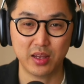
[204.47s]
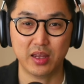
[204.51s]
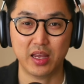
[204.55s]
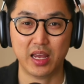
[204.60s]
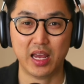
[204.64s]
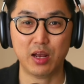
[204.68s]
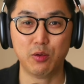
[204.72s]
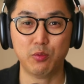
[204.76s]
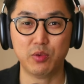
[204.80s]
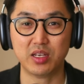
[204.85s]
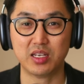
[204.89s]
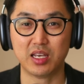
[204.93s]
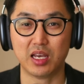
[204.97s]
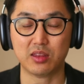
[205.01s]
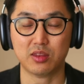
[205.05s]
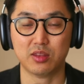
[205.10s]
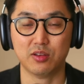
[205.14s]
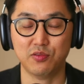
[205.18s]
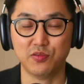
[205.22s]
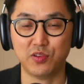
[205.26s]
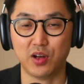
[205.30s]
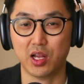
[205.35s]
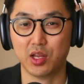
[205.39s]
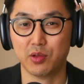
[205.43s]
And we get the
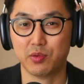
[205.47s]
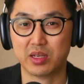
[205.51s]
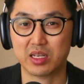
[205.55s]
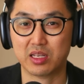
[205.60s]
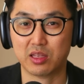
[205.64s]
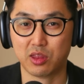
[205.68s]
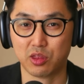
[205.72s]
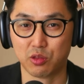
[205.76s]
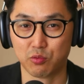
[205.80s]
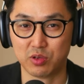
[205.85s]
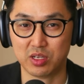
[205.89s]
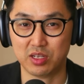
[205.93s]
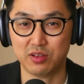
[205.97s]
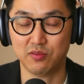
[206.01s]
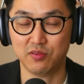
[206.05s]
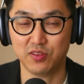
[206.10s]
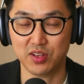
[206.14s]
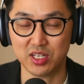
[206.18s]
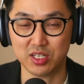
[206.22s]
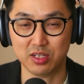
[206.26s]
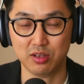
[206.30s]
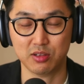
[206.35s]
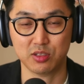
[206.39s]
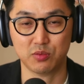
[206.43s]
following 3
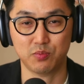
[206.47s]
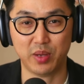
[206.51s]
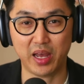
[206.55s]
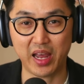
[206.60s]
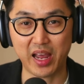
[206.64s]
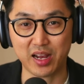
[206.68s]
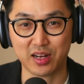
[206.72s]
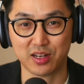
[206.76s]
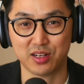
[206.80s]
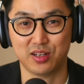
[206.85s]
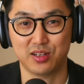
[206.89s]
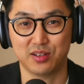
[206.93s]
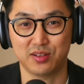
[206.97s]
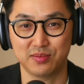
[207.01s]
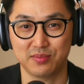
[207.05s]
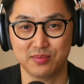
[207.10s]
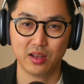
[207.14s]
videos back.